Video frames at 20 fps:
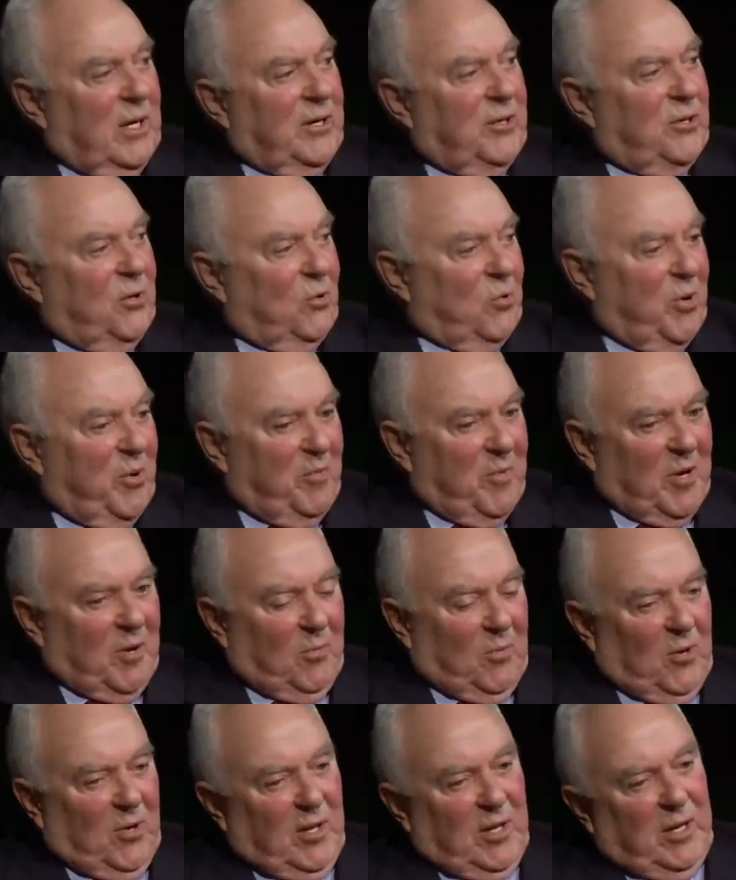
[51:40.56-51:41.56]
I do
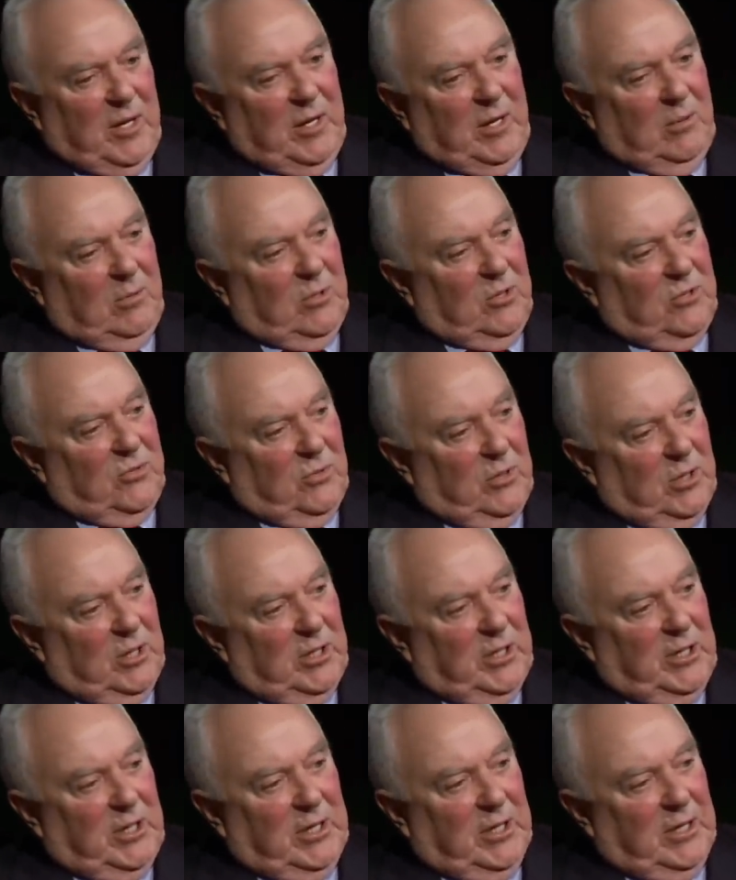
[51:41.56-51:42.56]
remember that he was
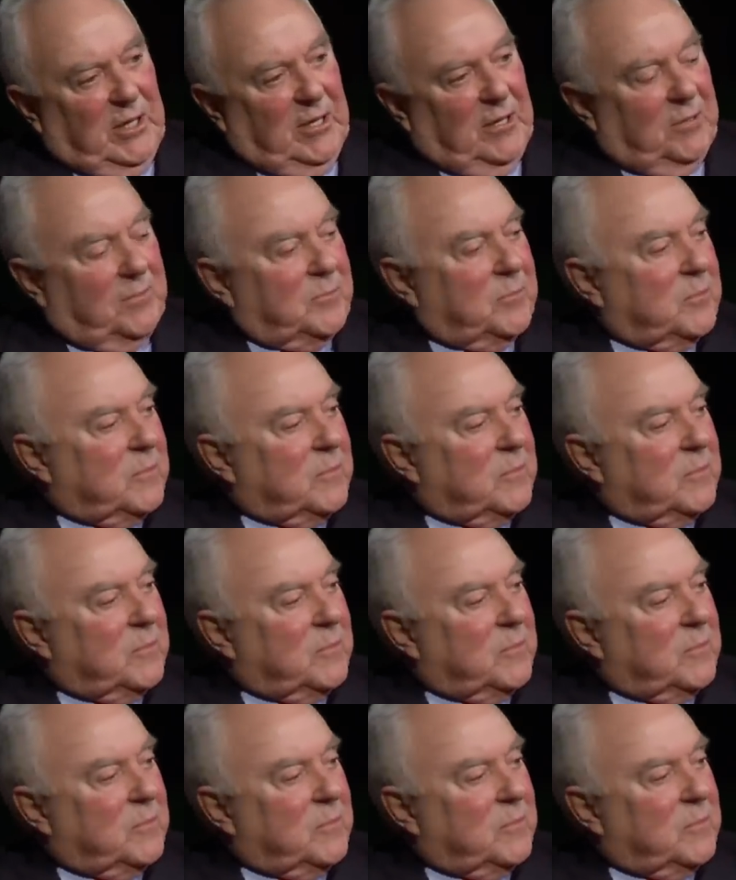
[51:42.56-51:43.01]
really uh,